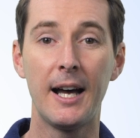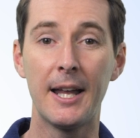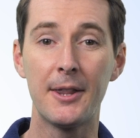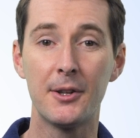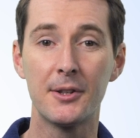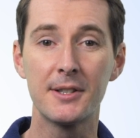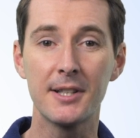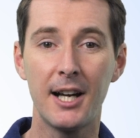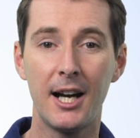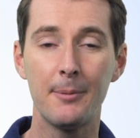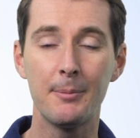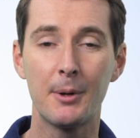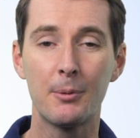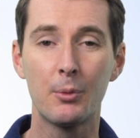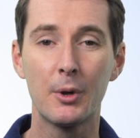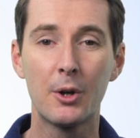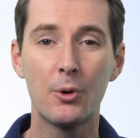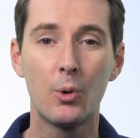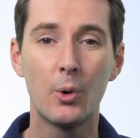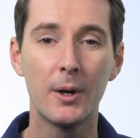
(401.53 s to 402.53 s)
At the time I'm
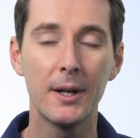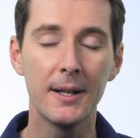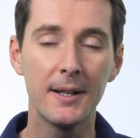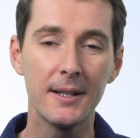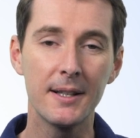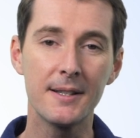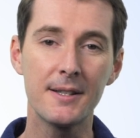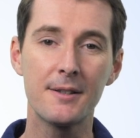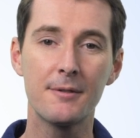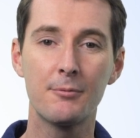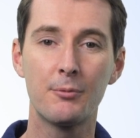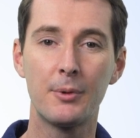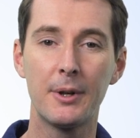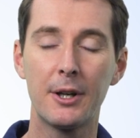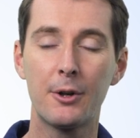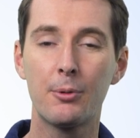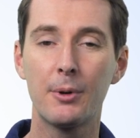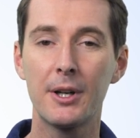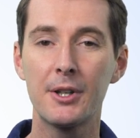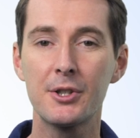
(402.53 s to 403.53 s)
recording this,
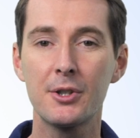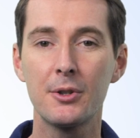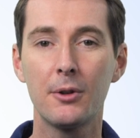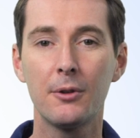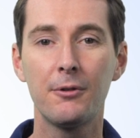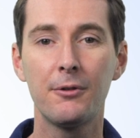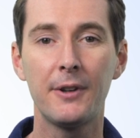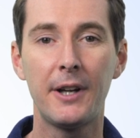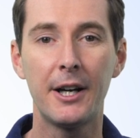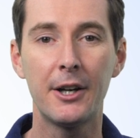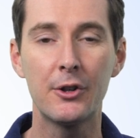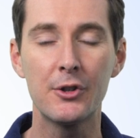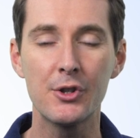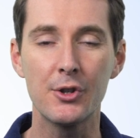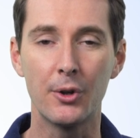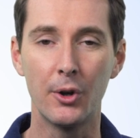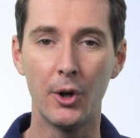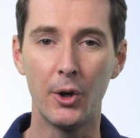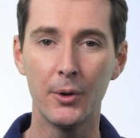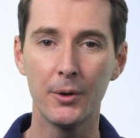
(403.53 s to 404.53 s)
recreational flyers
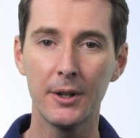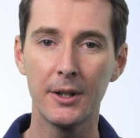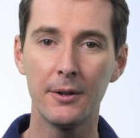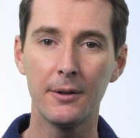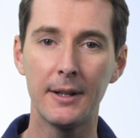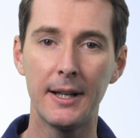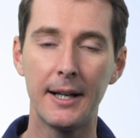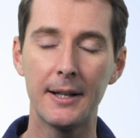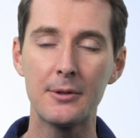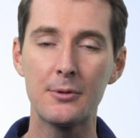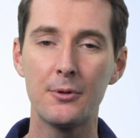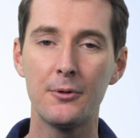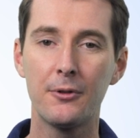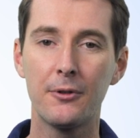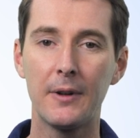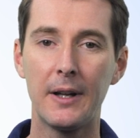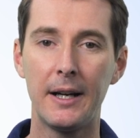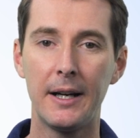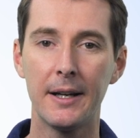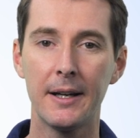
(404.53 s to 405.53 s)
are only allowed to
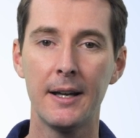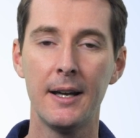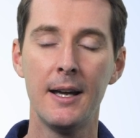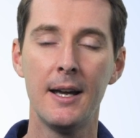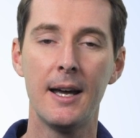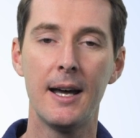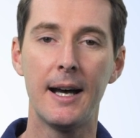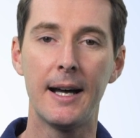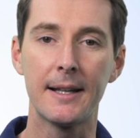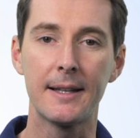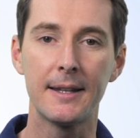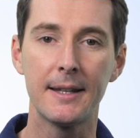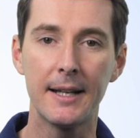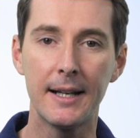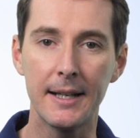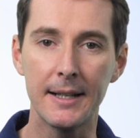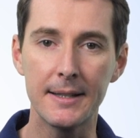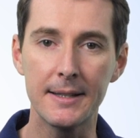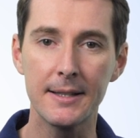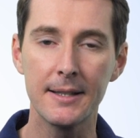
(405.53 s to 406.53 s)
fly at
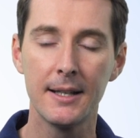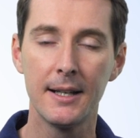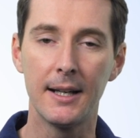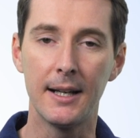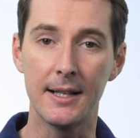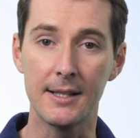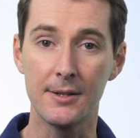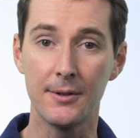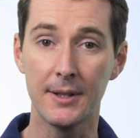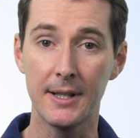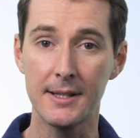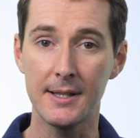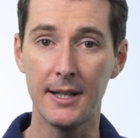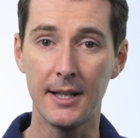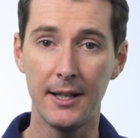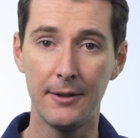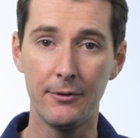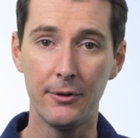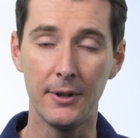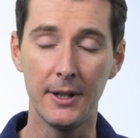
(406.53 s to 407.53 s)
night as long as they
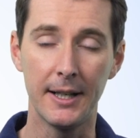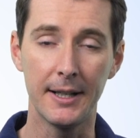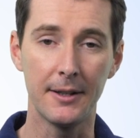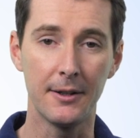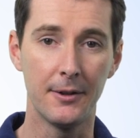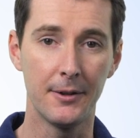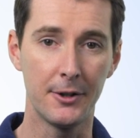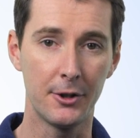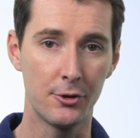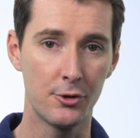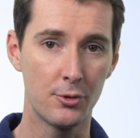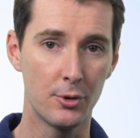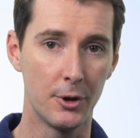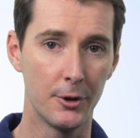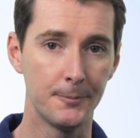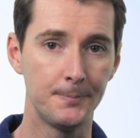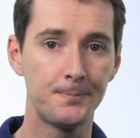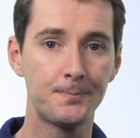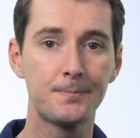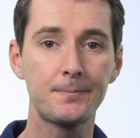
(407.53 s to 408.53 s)
have a light on their
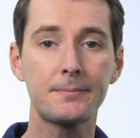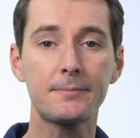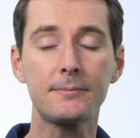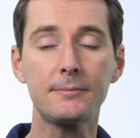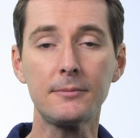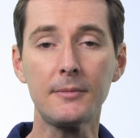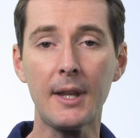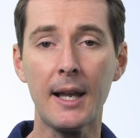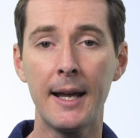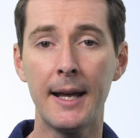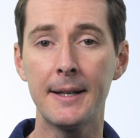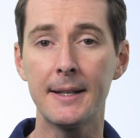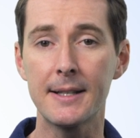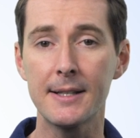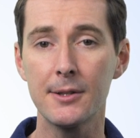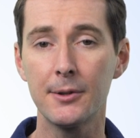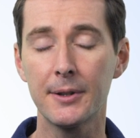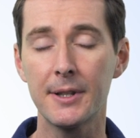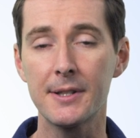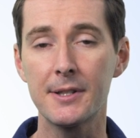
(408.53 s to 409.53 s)
drone and
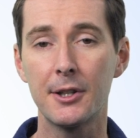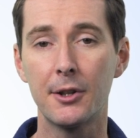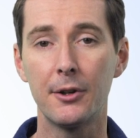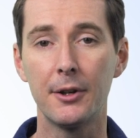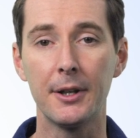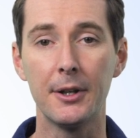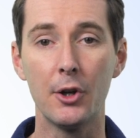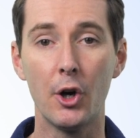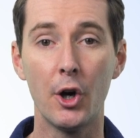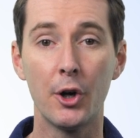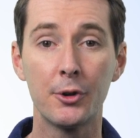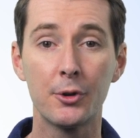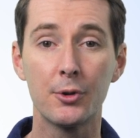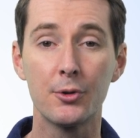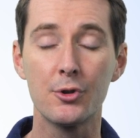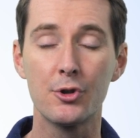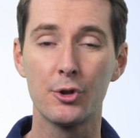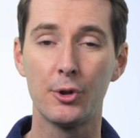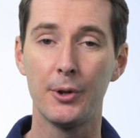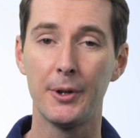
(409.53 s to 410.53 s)
as long as they are in
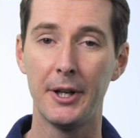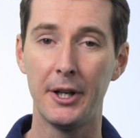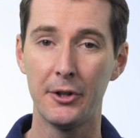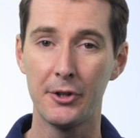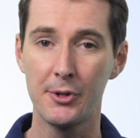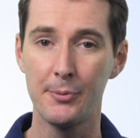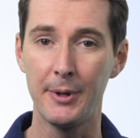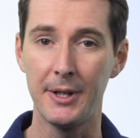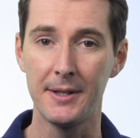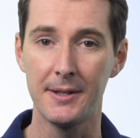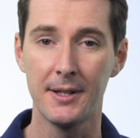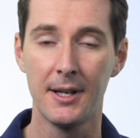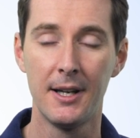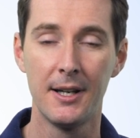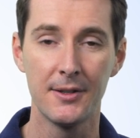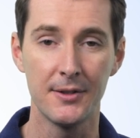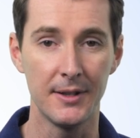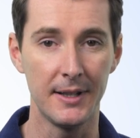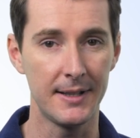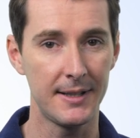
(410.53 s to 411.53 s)
uncontrolled airspace.
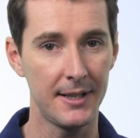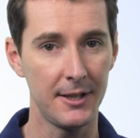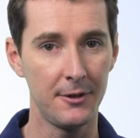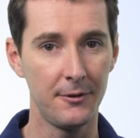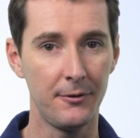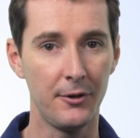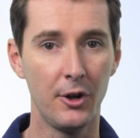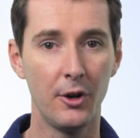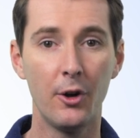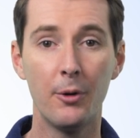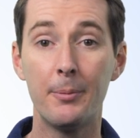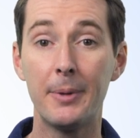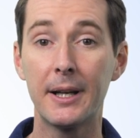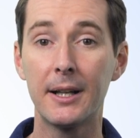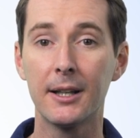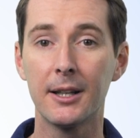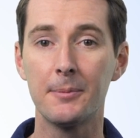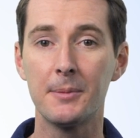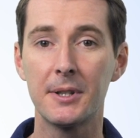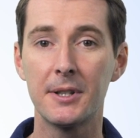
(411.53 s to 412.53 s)
So that's kind of a, a, big
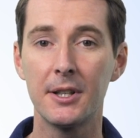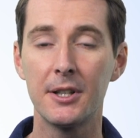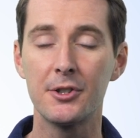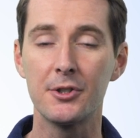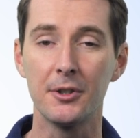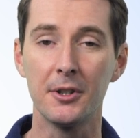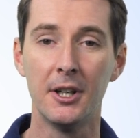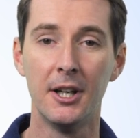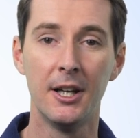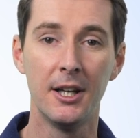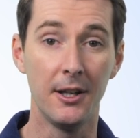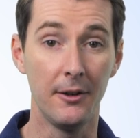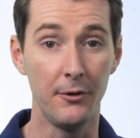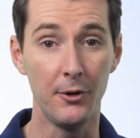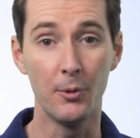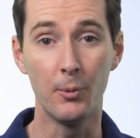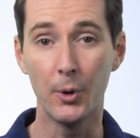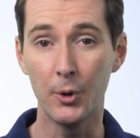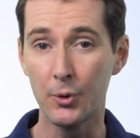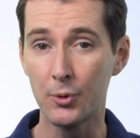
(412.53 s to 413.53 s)
limitation. If
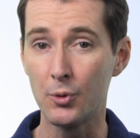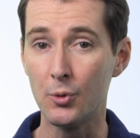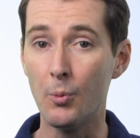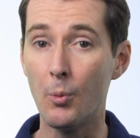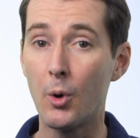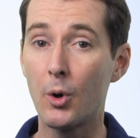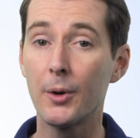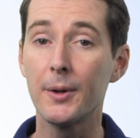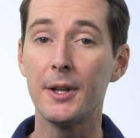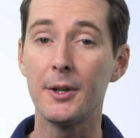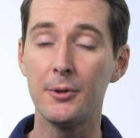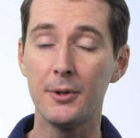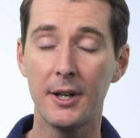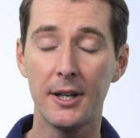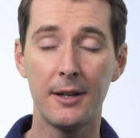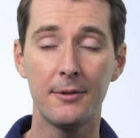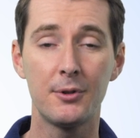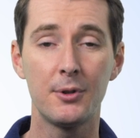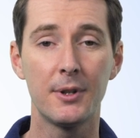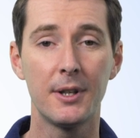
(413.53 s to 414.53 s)
you want to do more, then you
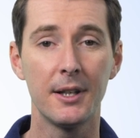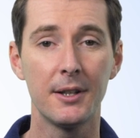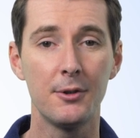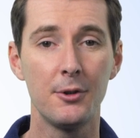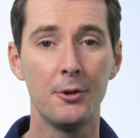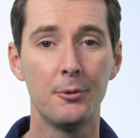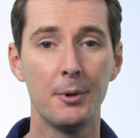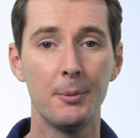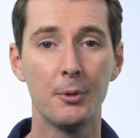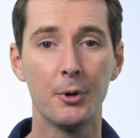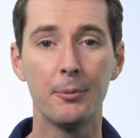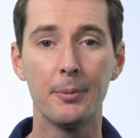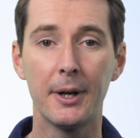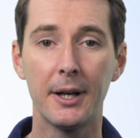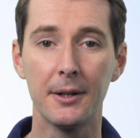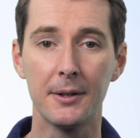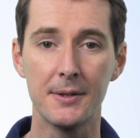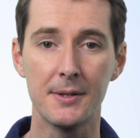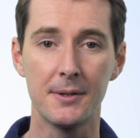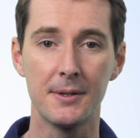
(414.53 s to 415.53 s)
have to get your remote
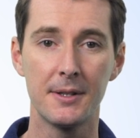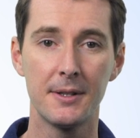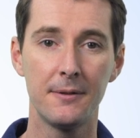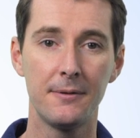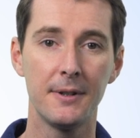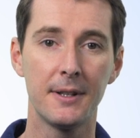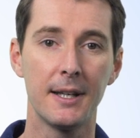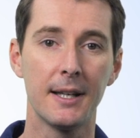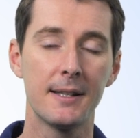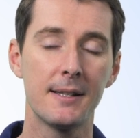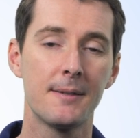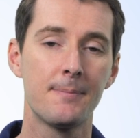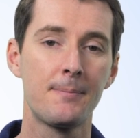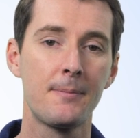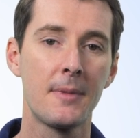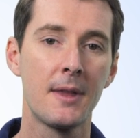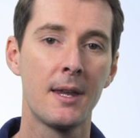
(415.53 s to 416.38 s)
pilot certificate.